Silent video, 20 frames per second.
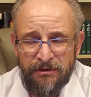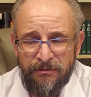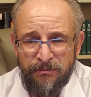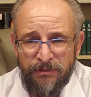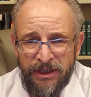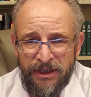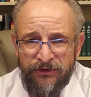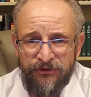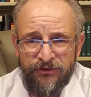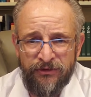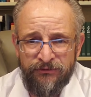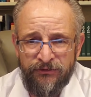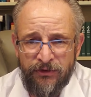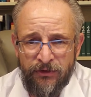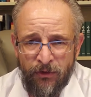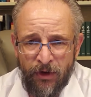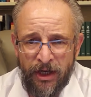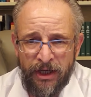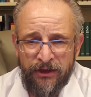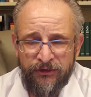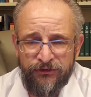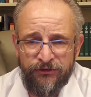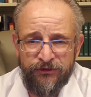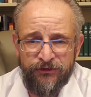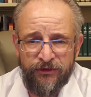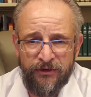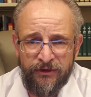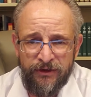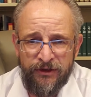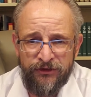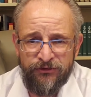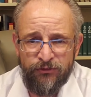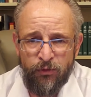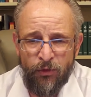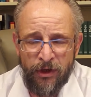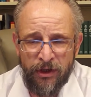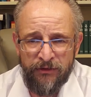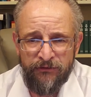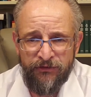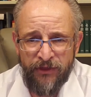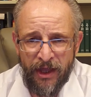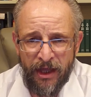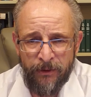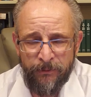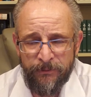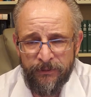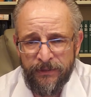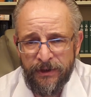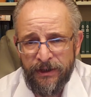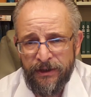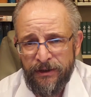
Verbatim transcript: means of grace, at least one of them,